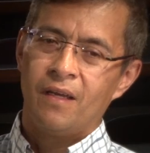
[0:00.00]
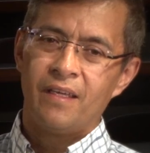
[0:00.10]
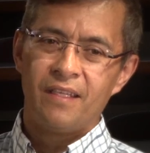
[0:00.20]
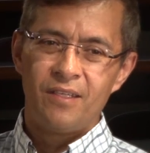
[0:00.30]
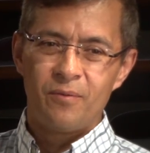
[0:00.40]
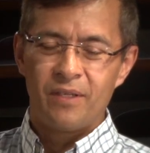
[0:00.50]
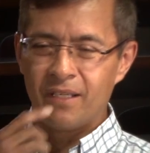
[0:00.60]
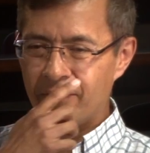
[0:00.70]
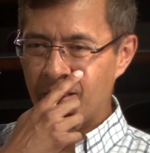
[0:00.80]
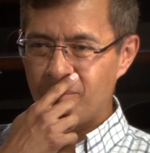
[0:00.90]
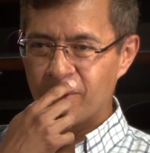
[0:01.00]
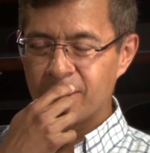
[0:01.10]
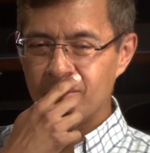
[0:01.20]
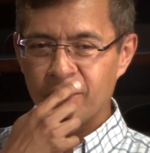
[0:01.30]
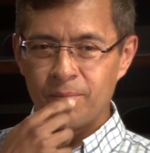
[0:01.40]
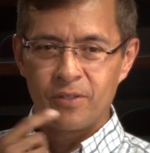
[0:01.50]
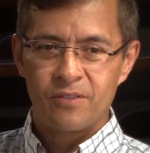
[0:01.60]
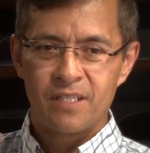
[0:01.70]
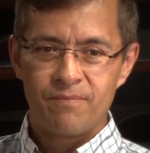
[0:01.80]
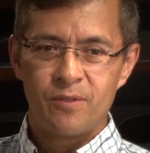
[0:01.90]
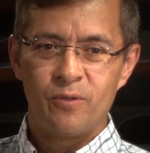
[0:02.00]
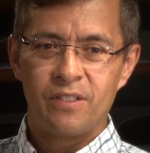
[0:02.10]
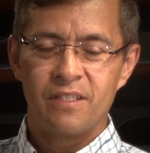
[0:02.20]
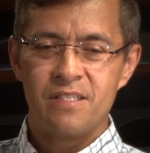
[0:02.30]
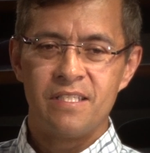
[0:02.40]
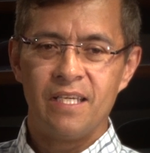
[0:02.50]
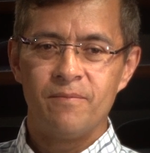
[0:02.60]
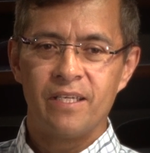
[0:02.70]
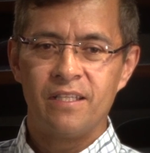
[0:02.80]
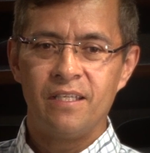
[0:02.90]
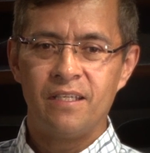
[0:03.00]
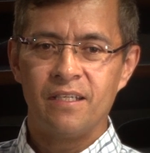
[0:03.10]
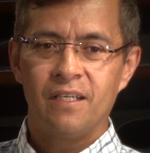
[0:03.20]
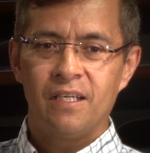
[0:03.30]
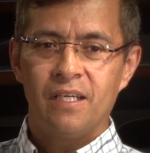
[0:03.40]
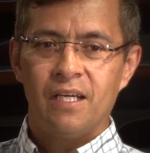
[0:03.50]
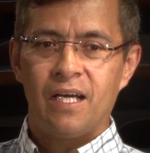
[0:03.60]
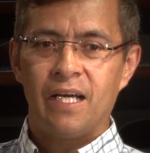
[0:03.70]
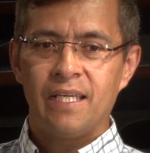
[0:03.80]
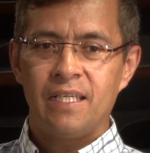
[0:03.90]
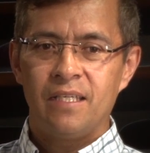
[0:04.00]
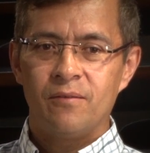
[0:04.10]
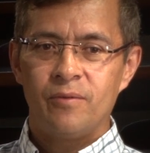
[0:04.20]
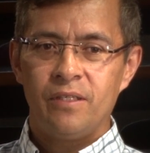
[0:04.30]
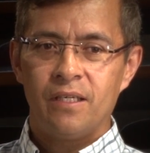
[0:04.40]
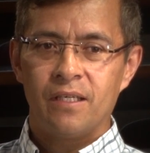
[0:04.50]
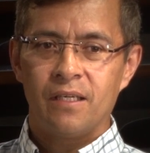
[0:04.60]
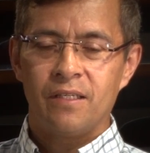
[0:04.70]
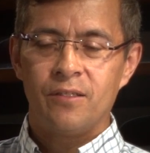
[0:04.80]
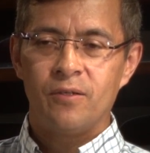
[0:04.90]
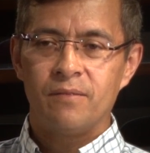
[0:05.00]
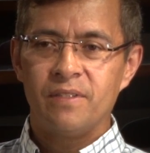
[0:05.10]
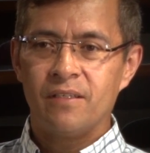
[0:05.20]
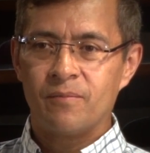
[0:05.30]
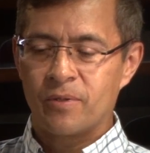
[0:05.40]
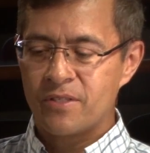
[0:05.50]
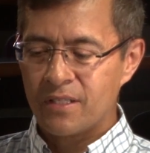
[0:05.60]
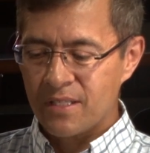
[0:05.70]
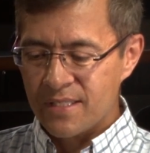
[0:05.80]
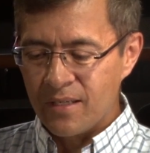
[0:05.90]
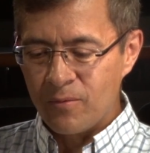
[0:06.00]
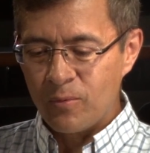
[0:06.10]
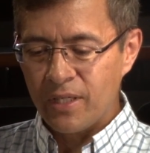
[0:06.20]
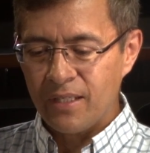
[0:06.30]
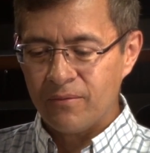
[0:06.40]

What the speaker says: I think you bring a very important point because I'm doing the same. I think you and me approach it in the same way.